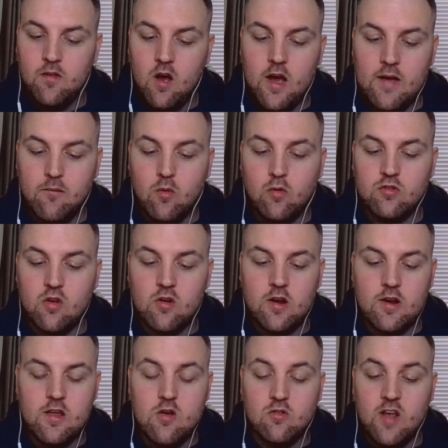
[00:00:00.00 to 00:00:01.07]
I am also
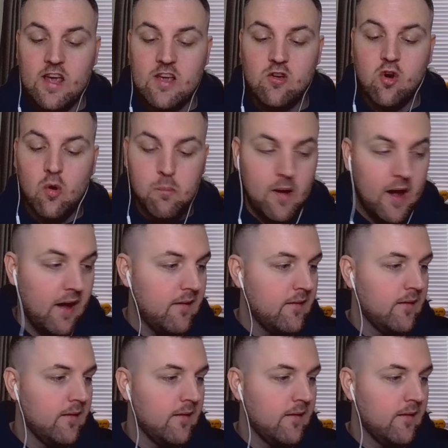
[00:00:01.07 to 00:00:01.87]
going to use a cuppa.